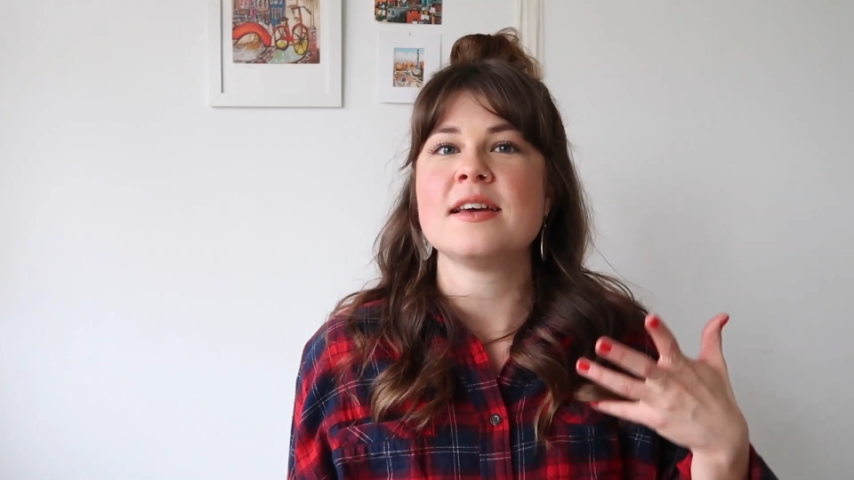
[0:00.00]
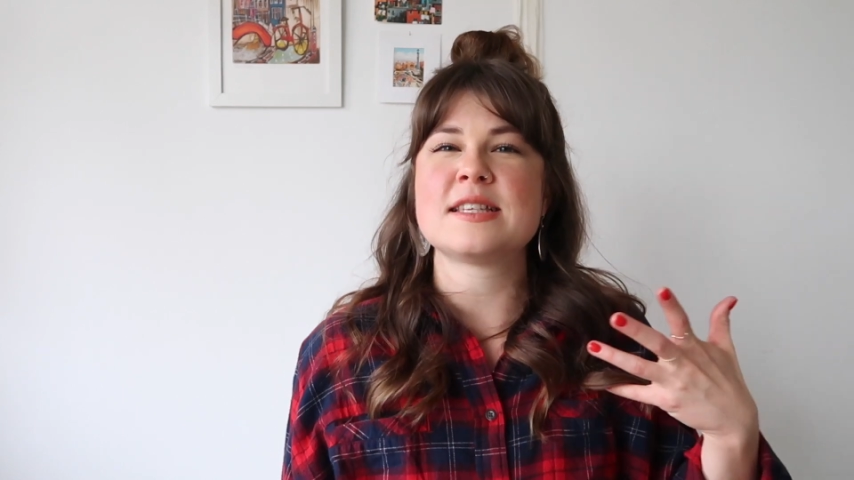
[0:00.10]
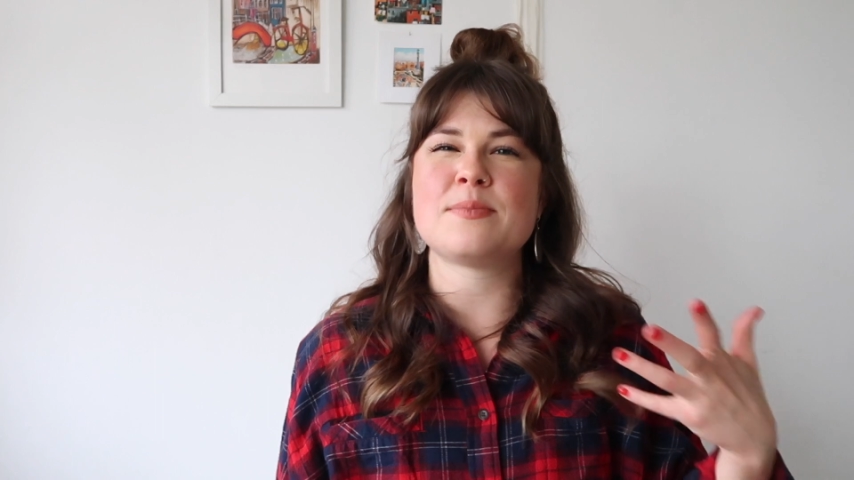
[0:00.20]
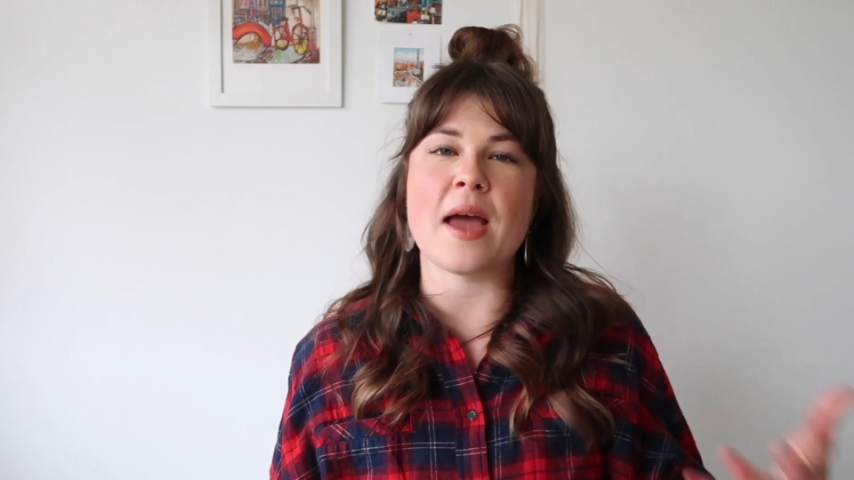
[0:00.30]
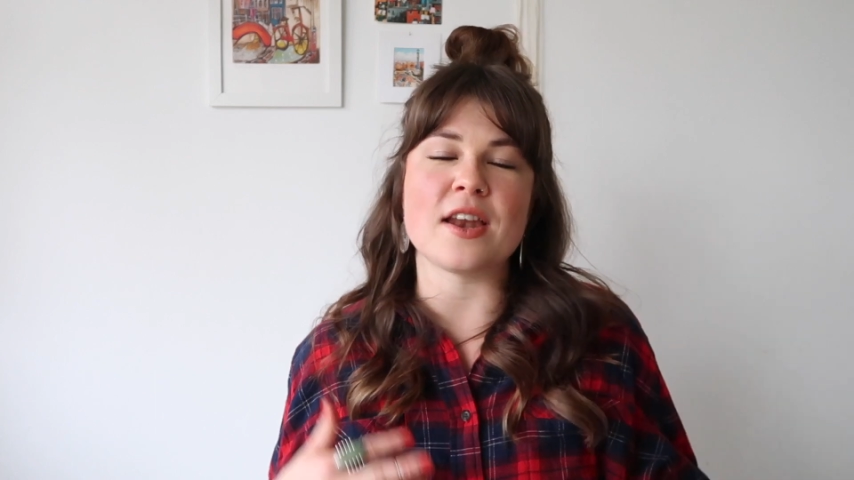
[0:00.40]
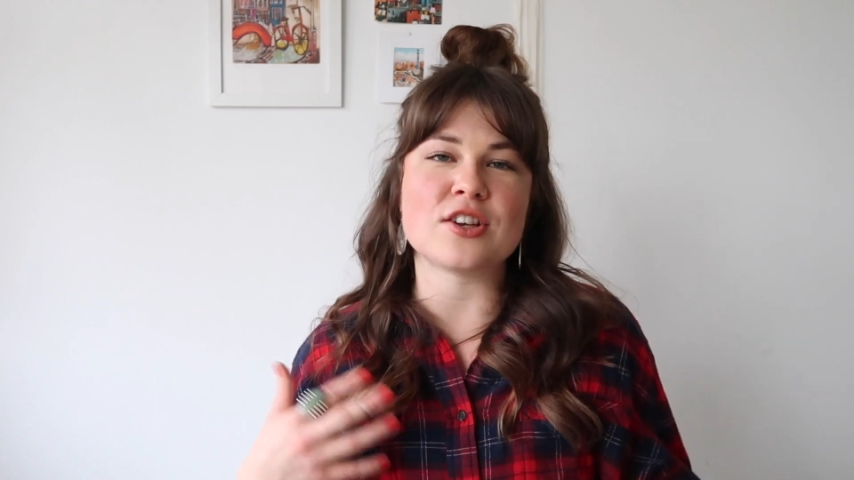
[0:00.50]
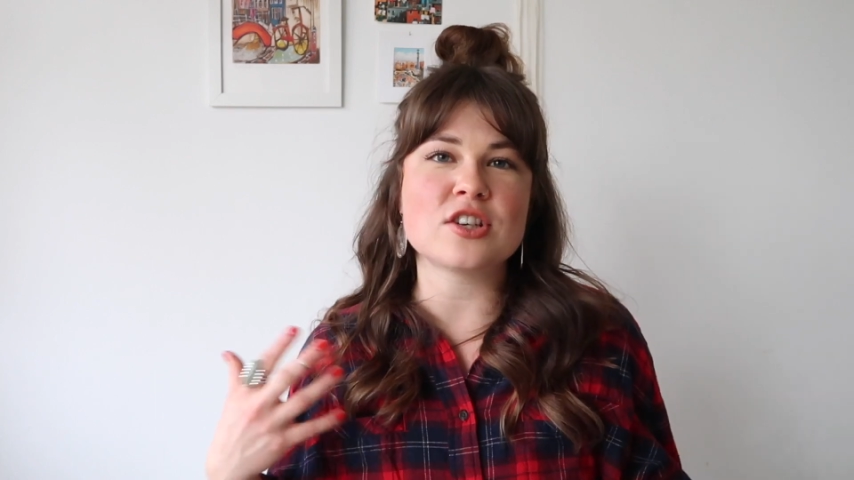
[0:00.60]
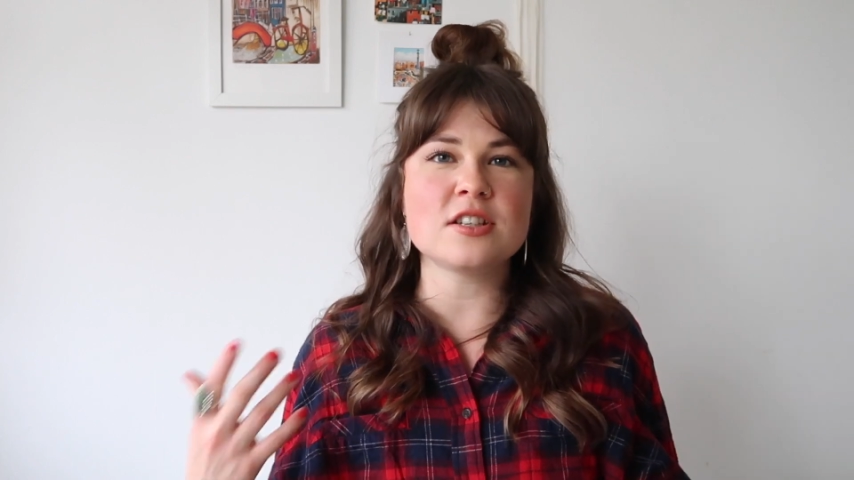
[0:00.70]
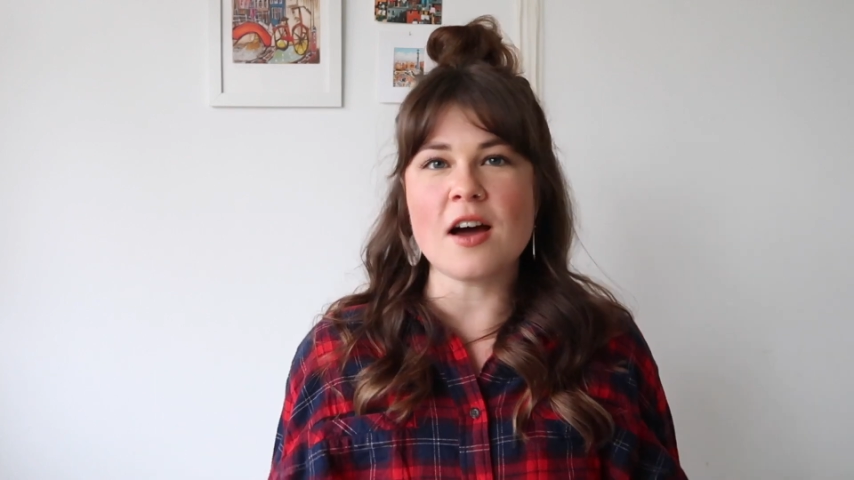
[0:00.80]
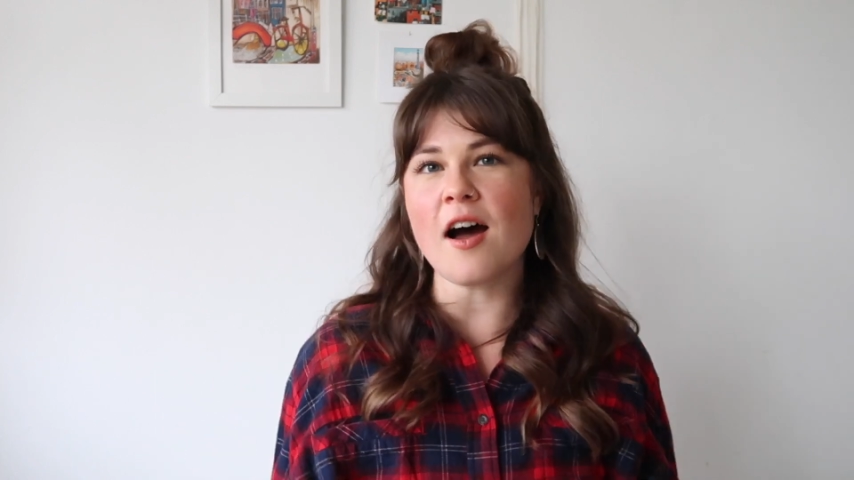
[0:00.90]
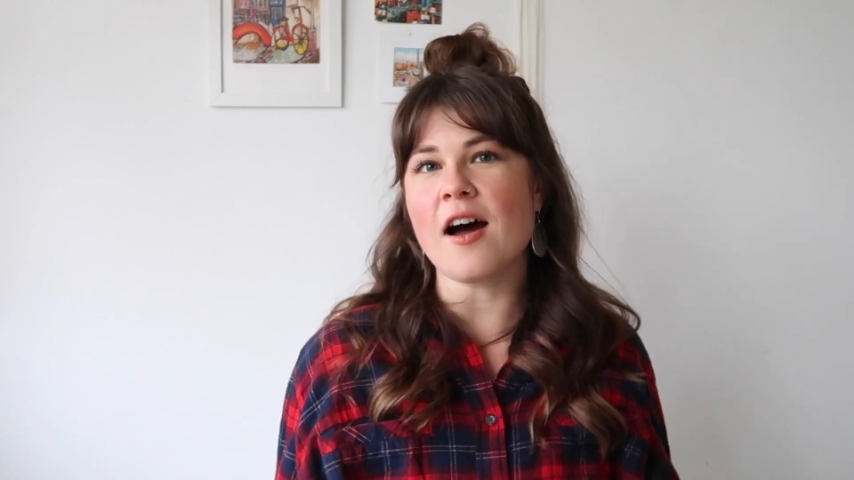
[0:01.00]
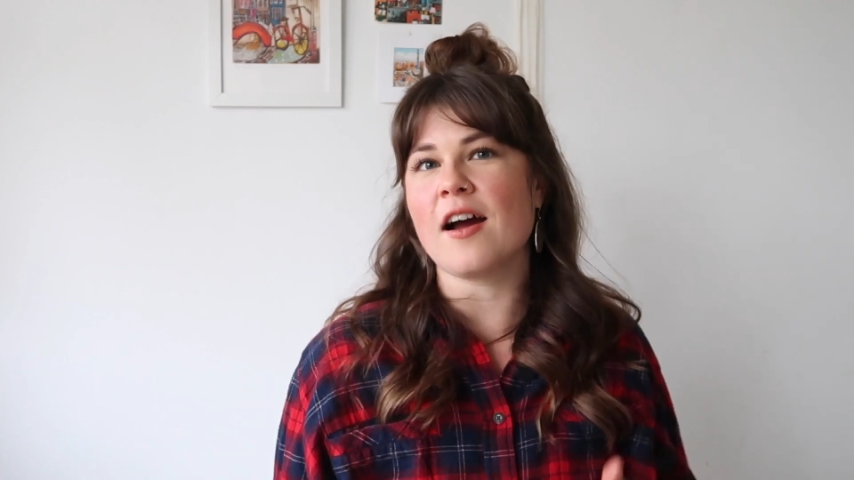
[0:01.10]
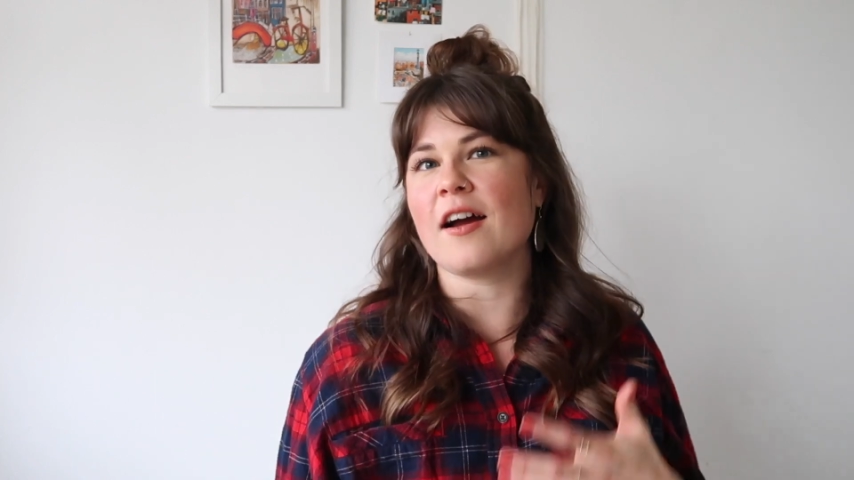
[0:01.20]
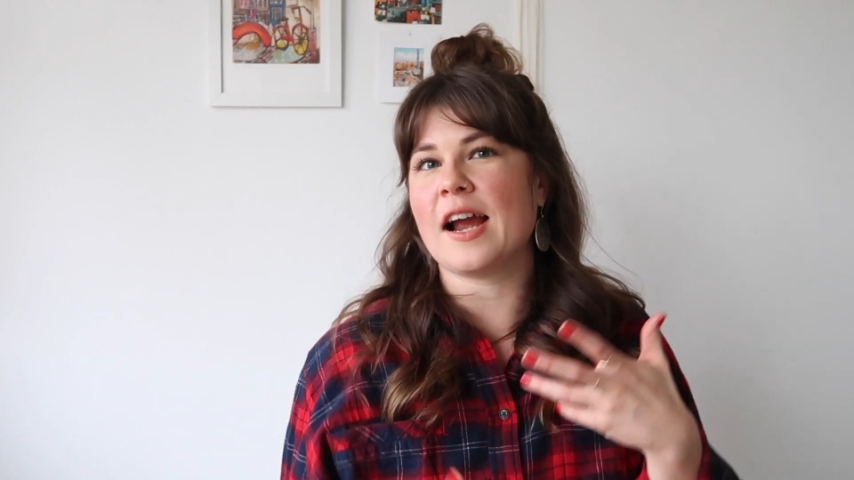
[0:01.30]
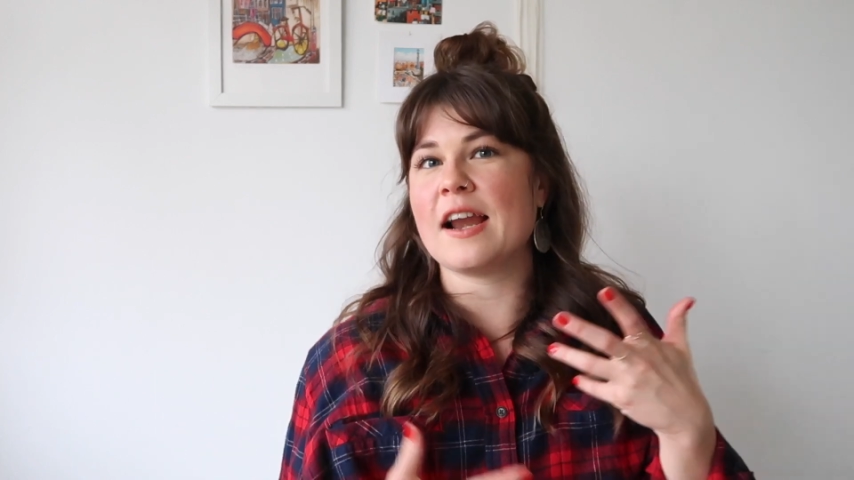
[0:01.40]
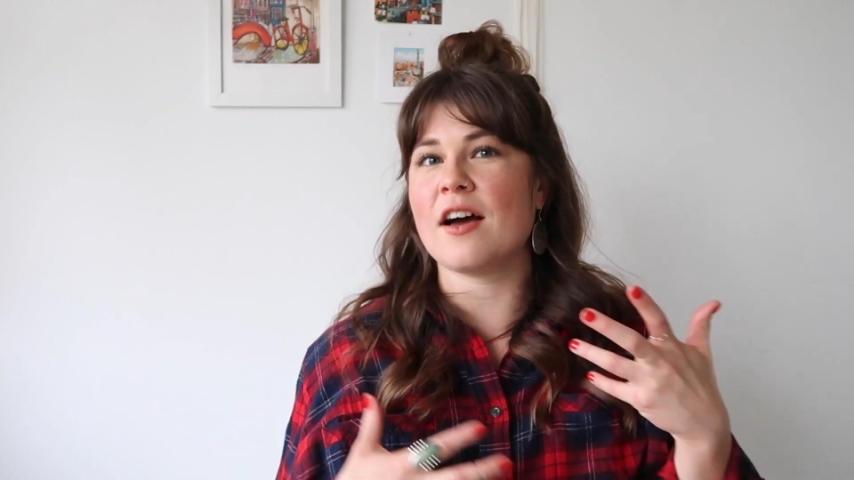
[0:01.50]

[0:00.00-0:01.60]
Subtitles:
Spanish guitar and